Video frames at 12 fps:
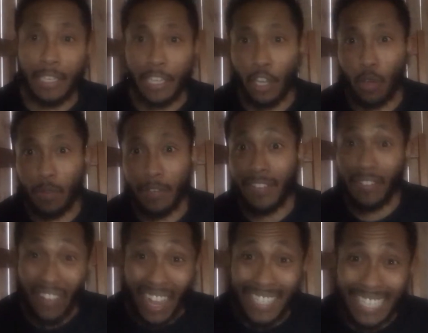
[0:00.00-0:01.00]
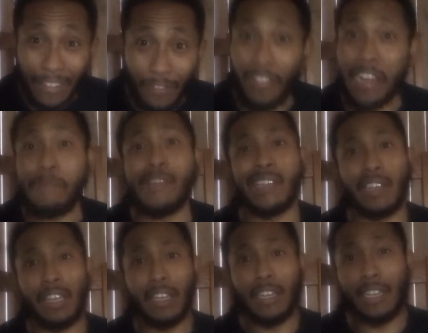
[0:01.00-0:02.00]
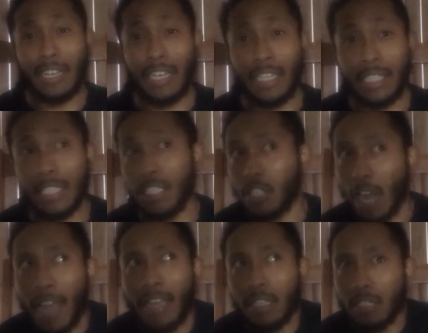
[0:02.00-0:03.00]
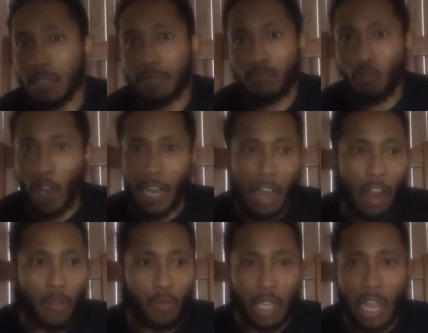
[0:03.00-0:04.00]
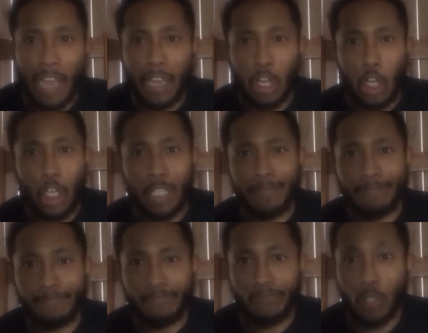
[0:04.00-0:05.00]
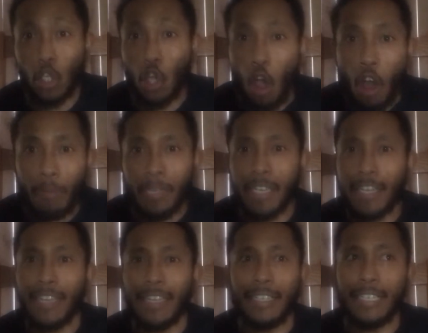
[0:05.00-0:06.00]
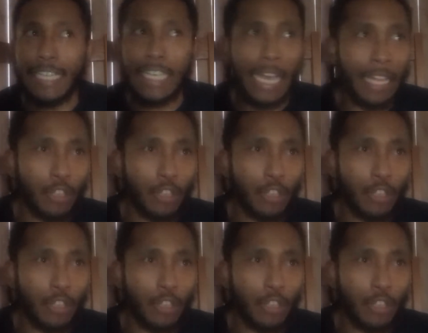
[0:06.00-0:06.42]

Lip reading: deal with Devontae Freeman, because the Giants right now are relying on Gallman and Deion